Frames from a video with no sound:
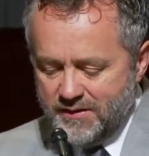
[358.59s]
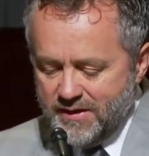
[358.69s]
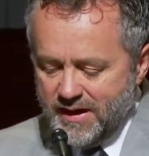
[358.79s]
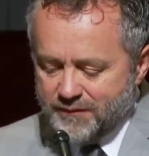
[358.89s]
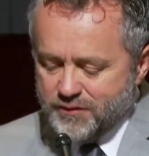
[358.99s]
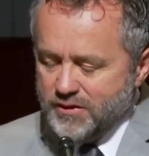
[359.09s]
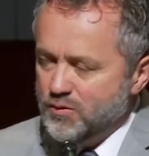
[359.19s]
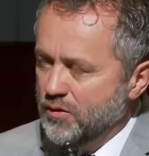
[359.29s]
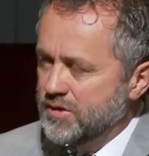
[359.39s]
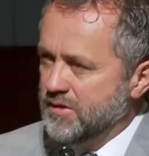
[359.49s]
And then after
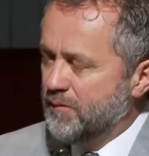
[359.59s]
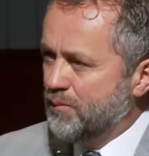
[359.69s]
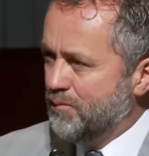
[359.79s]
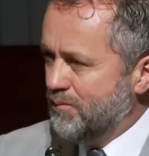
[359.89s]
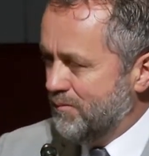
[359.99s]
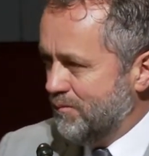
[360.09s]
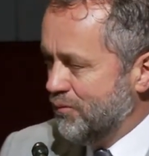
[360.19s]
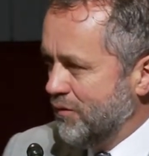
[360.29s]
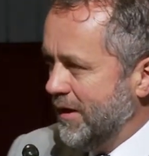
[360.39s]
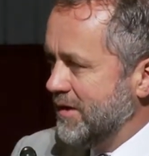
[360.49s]
these words of
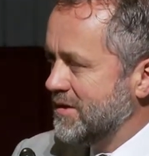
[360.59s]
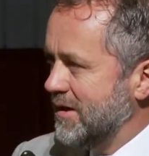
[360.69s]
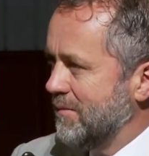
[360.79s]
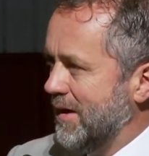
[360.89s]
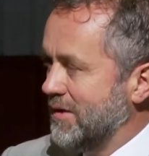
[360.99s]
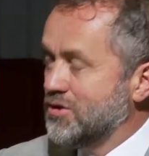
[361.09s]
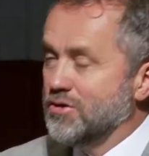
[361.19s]
praise, Nehemiah